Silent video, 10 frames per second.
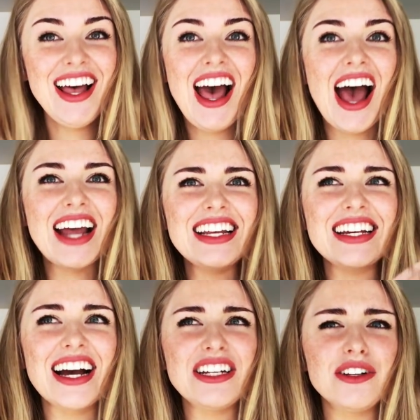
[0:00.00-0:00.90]
any
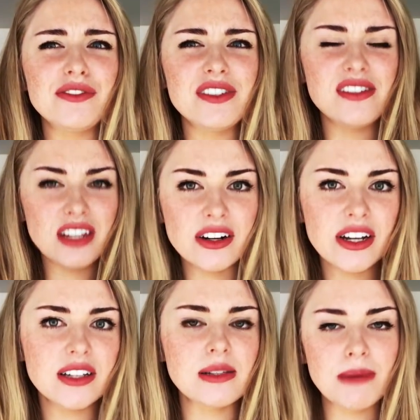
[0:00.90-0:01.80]
kind of
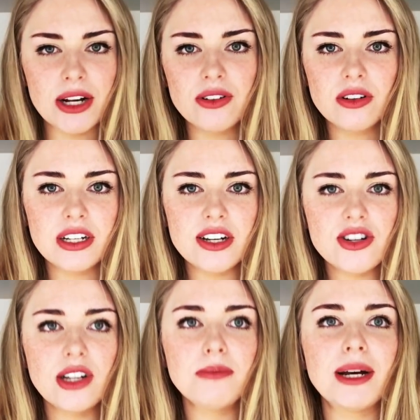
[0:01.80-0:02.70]
serious medical
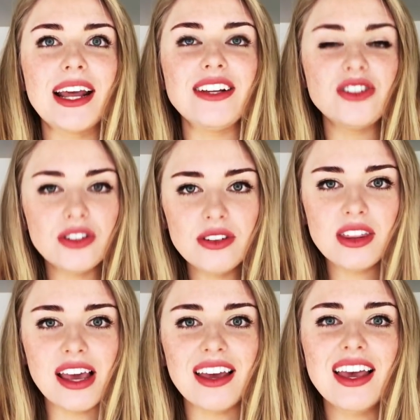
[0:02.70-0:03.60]
condition, but I do
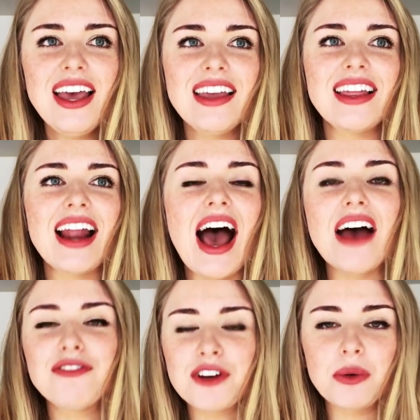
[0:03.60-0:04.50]
think that
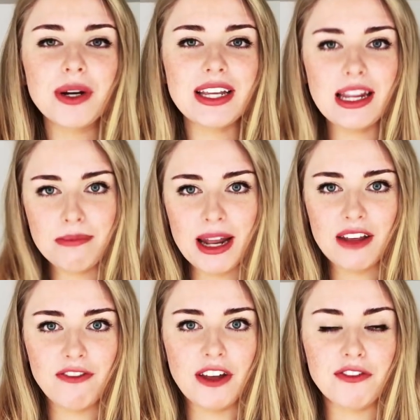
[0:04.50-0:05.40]
everyone can
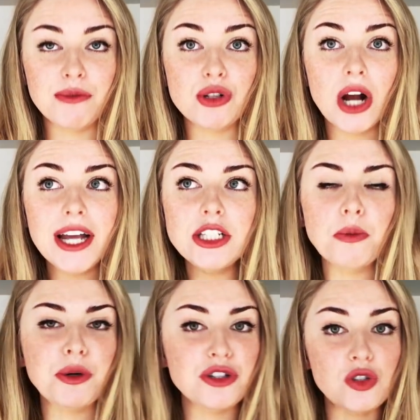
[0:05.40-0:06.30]
benefit from trying to
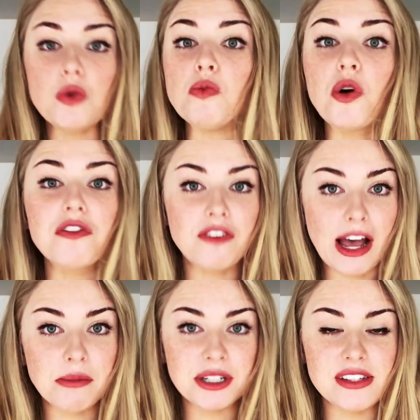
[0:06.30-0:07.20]
pursue more
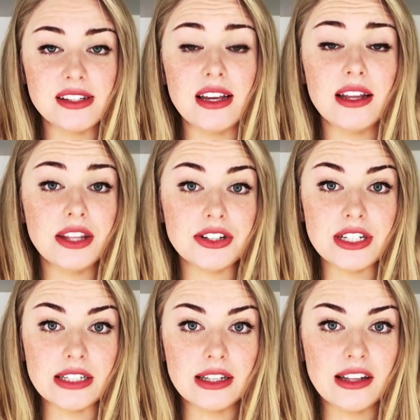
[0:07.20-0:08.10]
vibrancy in their
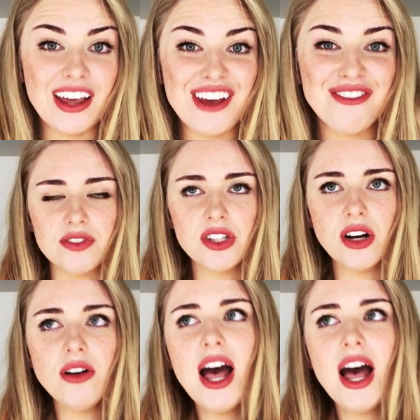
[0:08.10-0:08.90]
daily life. So I